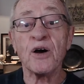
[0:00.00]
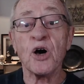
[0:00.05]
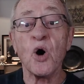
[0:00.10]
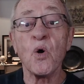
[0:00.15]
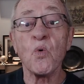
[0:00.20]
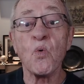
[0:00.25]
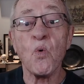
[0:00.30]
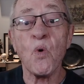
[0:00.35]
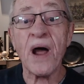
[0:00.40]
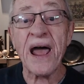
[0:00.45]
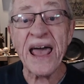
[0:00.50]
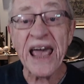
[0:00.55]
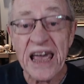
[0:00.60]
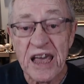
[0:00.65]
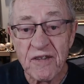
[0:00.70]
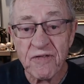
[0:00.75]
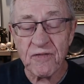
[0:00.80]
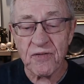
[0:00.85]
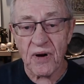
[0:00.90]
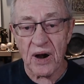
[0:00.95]

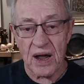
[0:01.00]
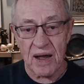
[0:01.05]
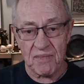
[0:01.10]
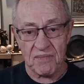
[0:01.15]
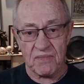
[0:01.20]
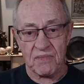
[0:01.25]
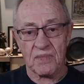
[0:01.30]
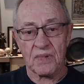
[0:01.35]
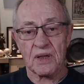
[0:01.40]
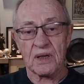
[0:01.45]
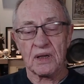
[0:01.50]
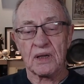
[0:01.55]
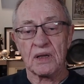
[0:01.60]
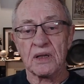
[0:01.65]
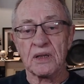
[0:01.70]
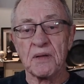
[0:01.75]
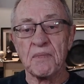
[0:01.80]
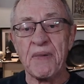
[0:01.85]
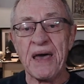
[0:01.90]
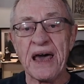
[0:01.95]
away from
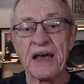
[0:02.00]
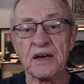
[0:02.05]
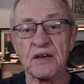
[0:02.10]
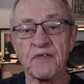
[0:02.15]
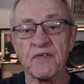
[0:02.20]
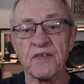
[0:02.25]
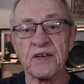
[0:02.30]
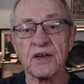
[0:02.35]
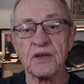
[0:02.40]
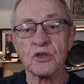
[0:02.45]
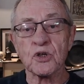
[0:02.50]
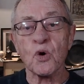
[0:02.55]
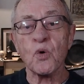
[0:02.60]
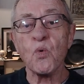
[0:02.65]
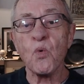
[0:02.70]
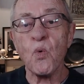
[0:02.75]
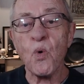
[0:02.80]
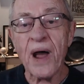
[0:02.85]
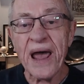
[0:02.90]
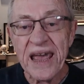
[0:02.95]
the battlefield,
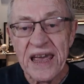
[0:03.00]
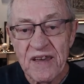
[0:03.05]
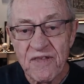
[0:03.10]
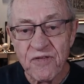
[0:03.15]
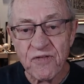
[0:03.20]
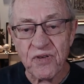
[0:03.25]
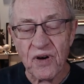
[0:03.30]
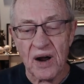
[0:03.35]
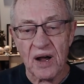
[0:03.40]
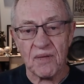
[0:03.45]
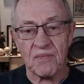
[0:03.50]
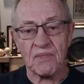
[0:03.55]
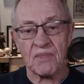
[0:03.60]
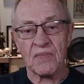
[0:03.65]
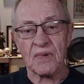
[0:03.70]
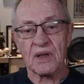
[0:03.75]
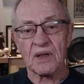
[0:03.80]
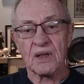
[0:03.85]
away from